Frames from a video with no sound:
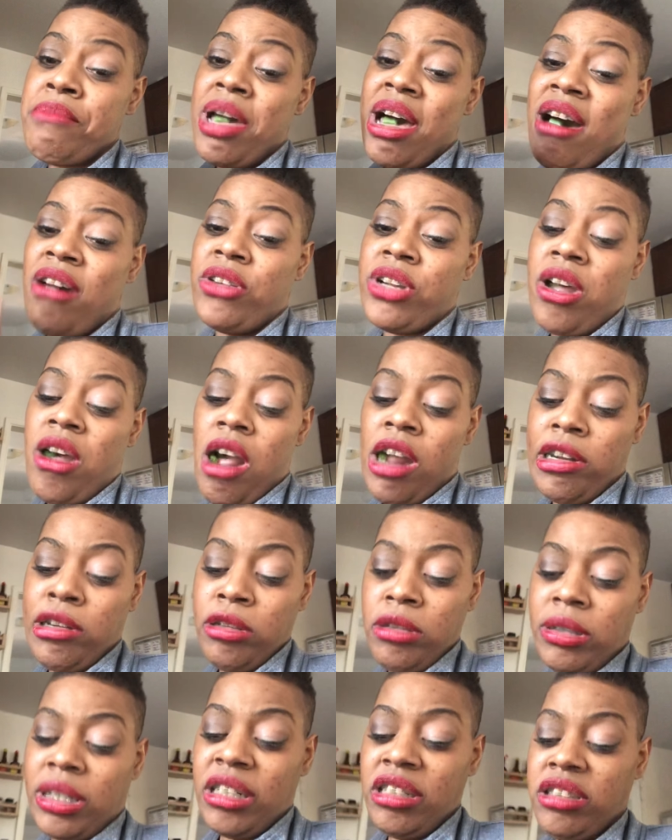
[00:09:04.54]
powder.
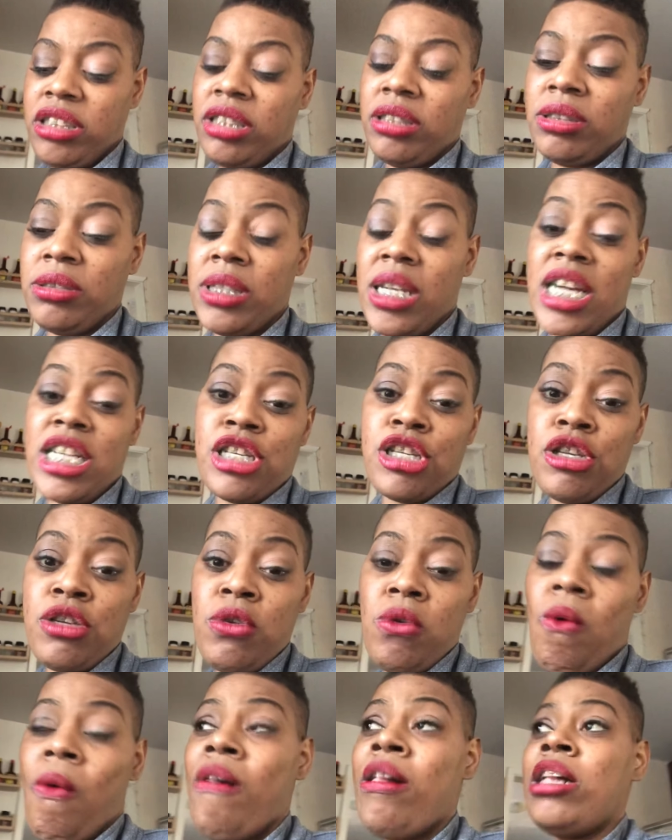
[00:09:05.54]
Ooh, I should do that
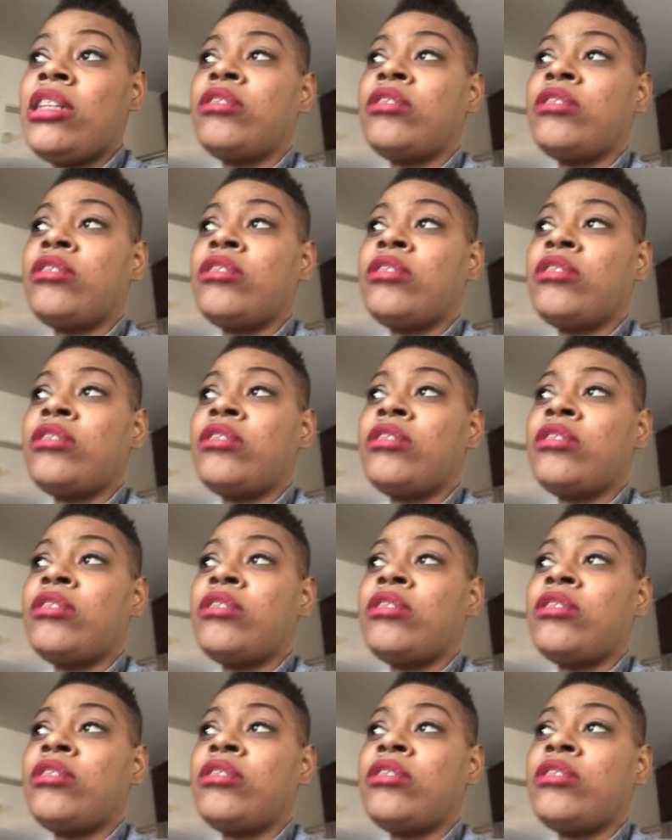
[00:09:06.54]
too.